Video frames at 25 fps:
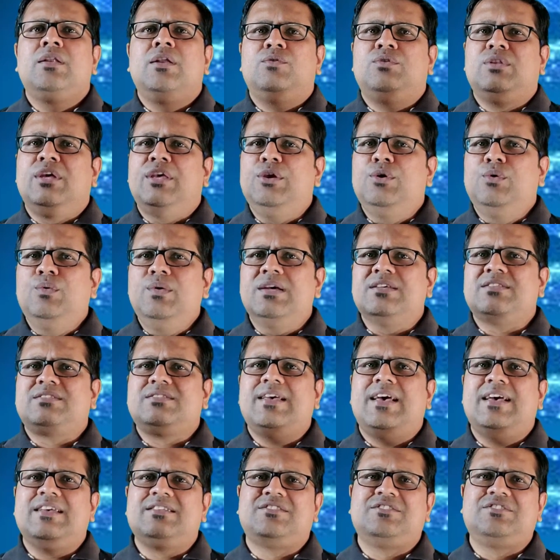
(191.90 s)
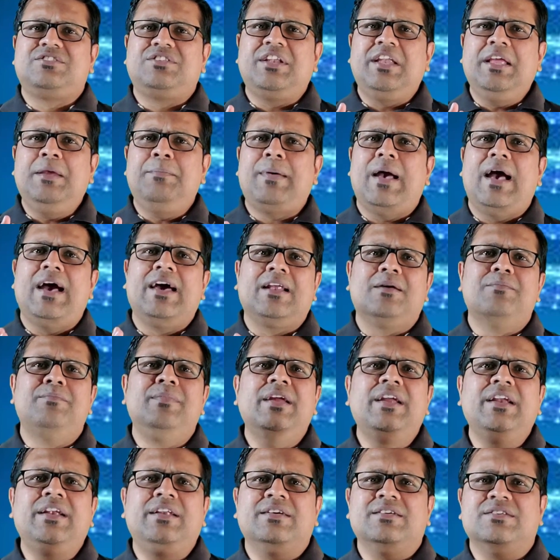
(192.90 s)
Now, the US has three
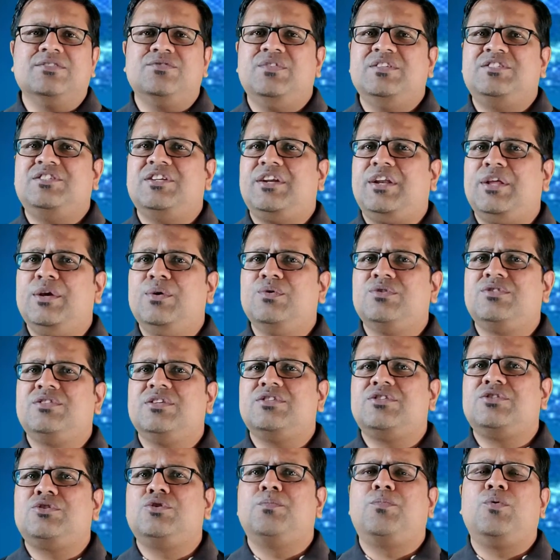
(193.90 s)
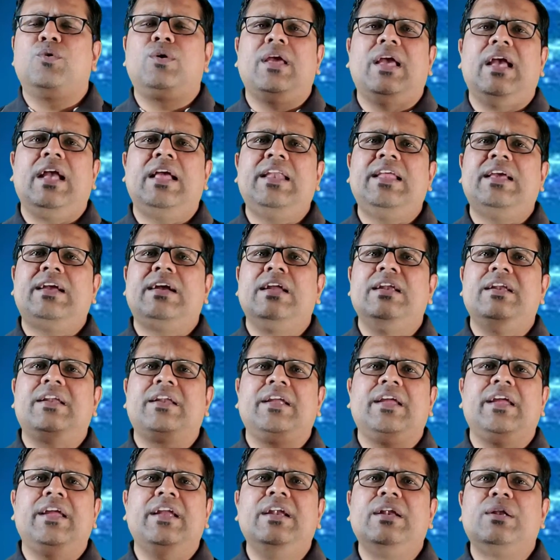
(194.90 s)
parameters which it uses to put any
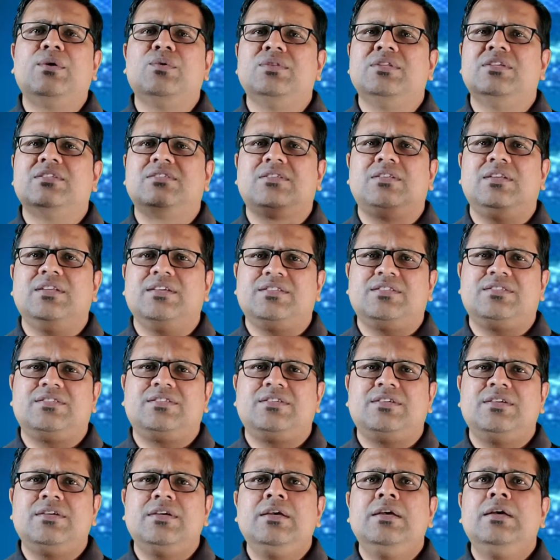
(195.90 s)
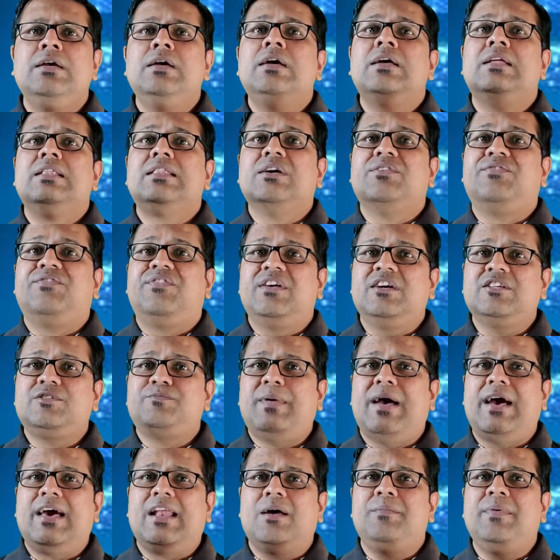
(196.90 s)
country into this list. The first
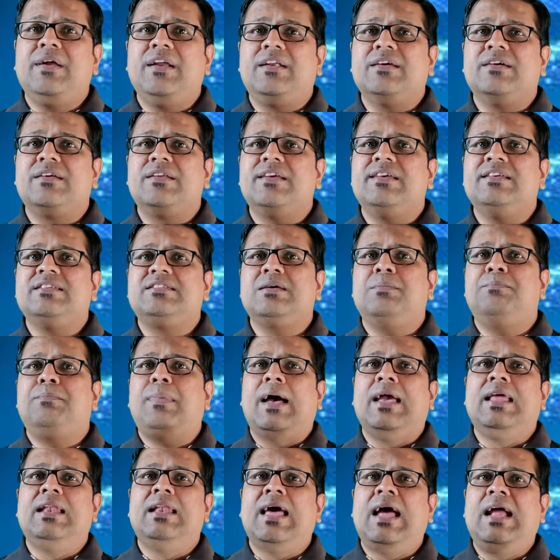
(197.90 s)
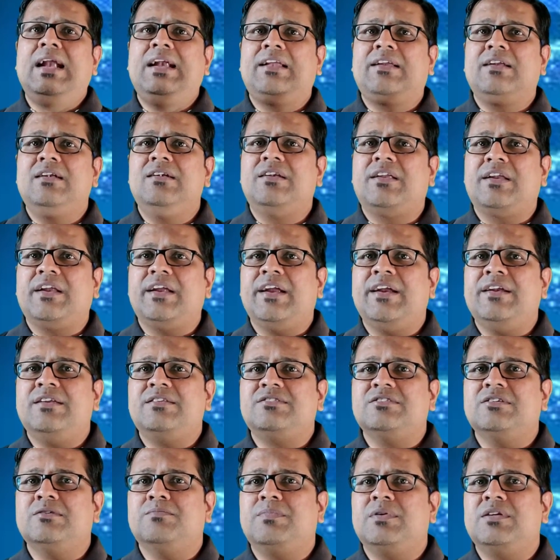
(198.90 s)
parameter is a bilateral trade
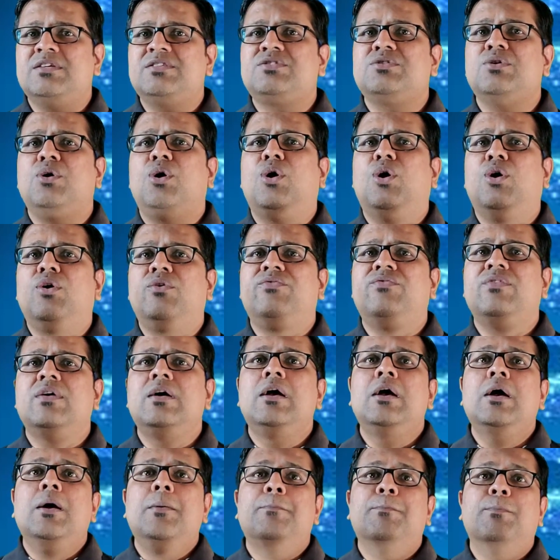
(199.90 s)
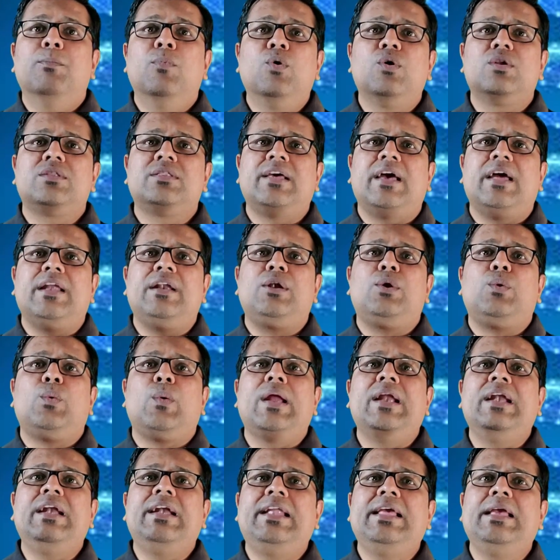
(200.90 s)
surplus of more than
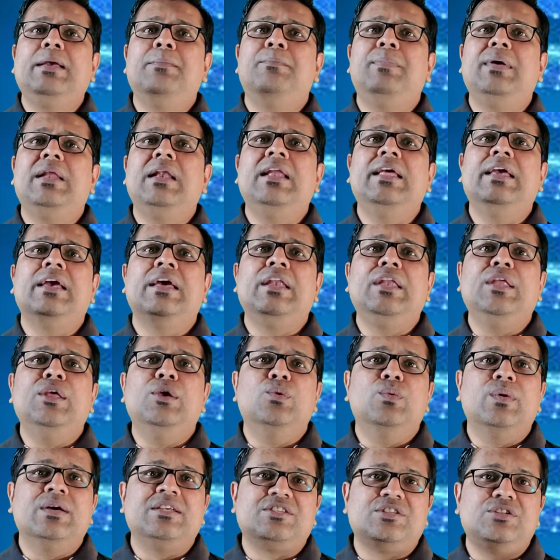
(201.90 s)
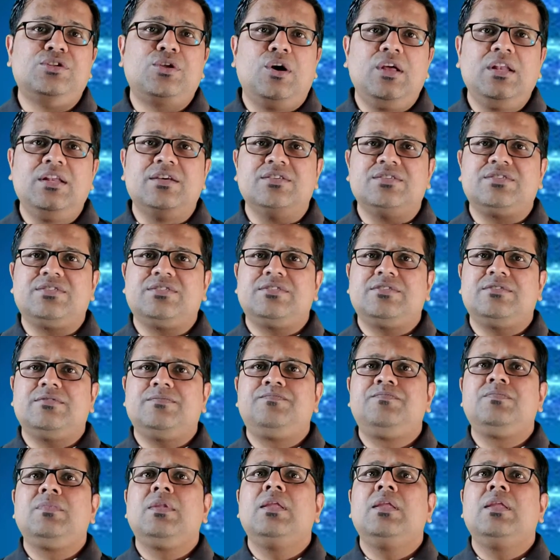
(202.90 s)
20 billion US dollars.